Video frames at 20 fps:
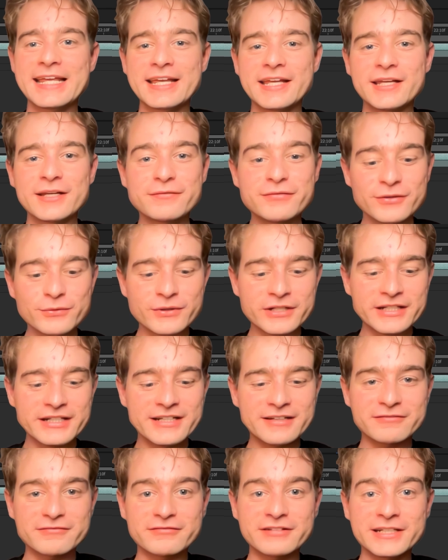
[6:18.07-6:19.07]
If you want to
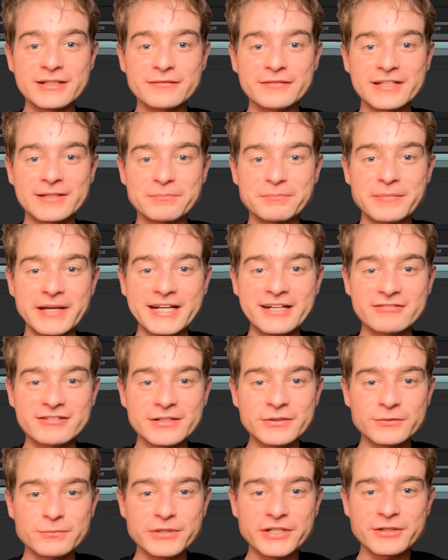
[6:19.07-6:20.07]
get rid of that
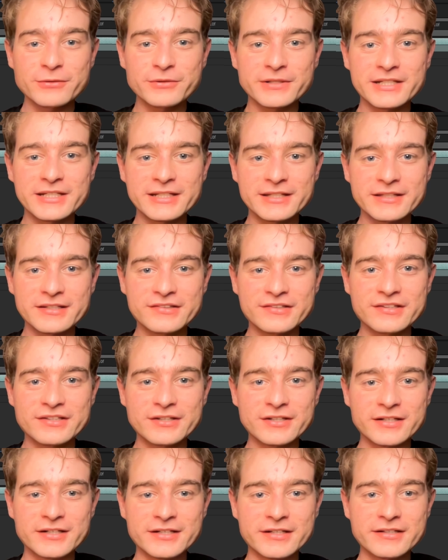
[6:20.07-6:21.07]
background, by the way, this
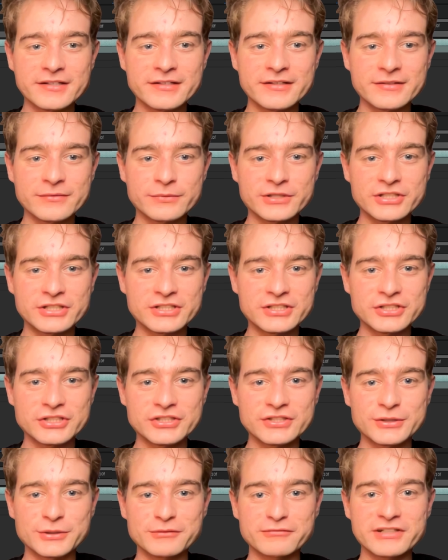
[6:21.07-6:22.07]
dark, which is just
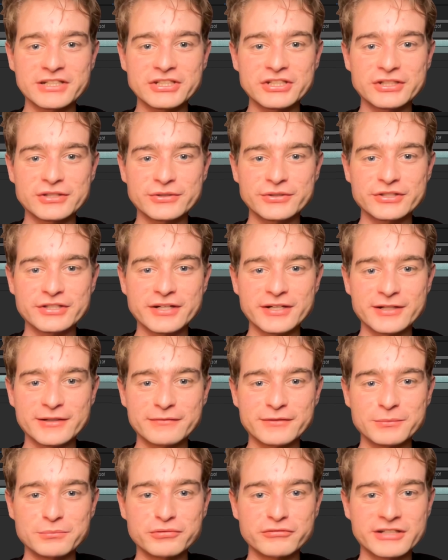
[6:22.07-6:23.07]
the original dark of
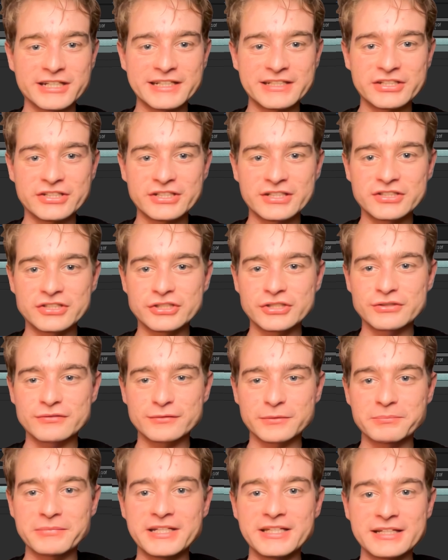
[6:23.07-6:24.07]
the bridge, it's just
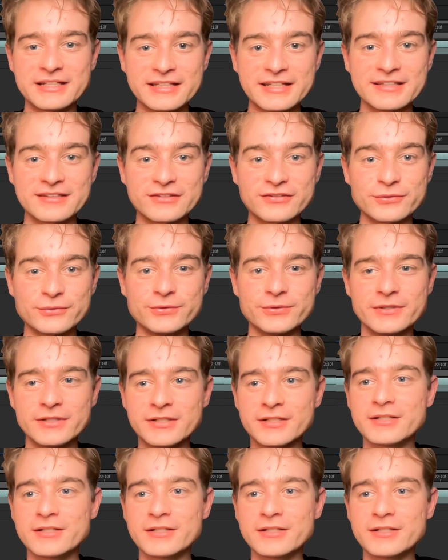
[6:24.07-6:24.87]
repeating that too.